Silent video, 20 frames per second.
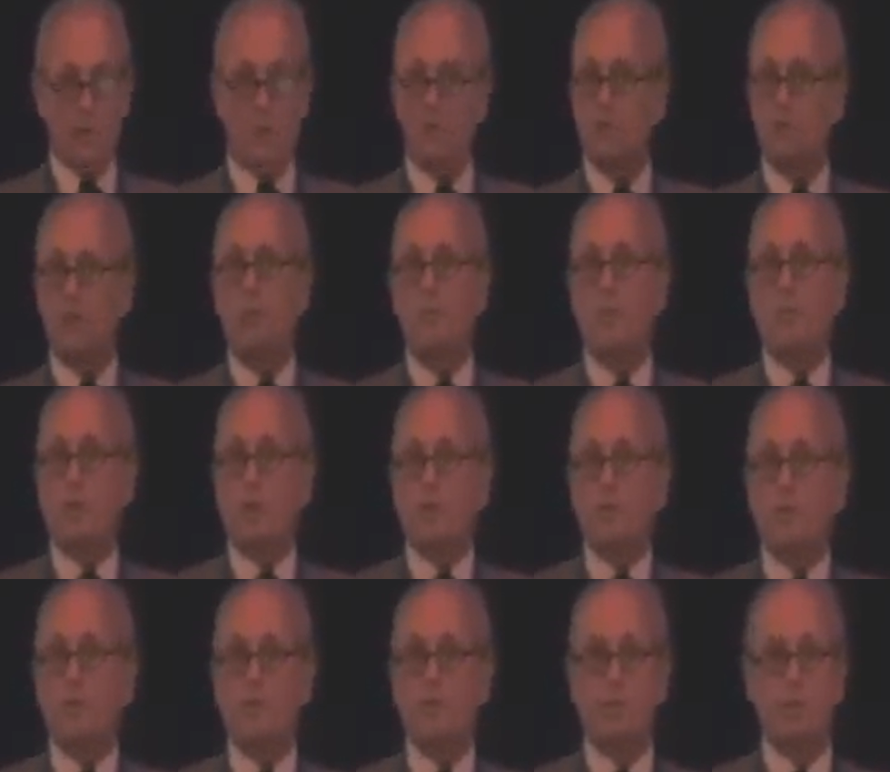when someone
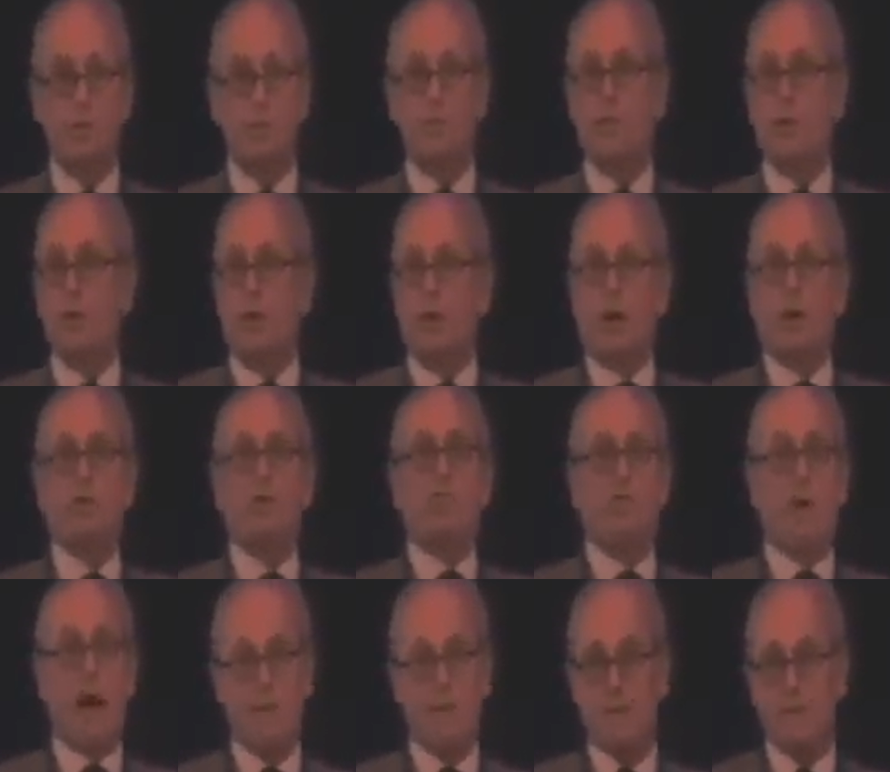goes to a
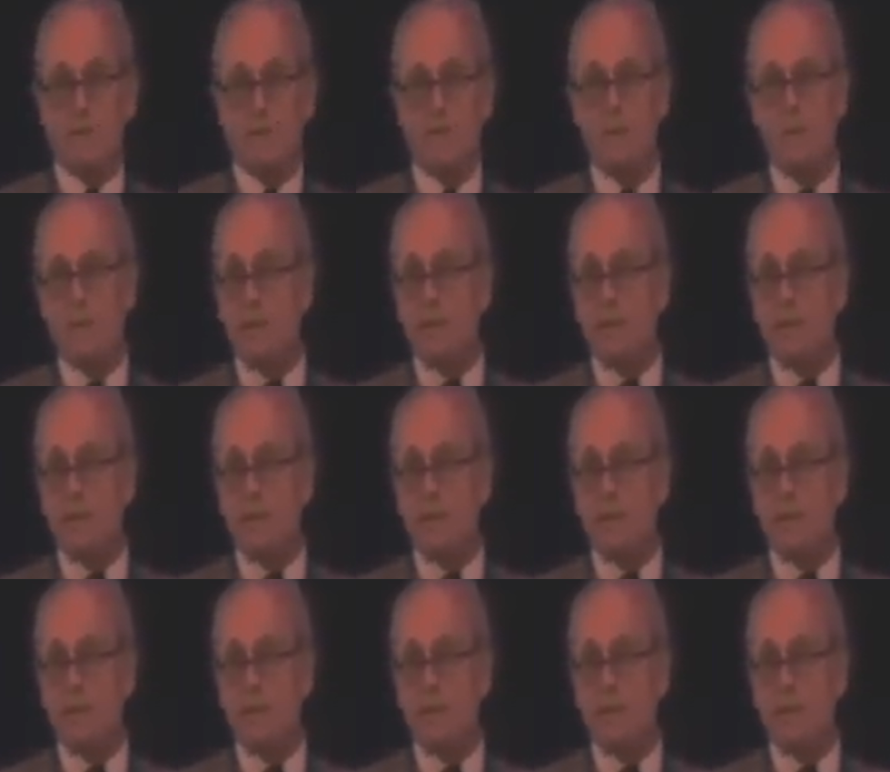neurologist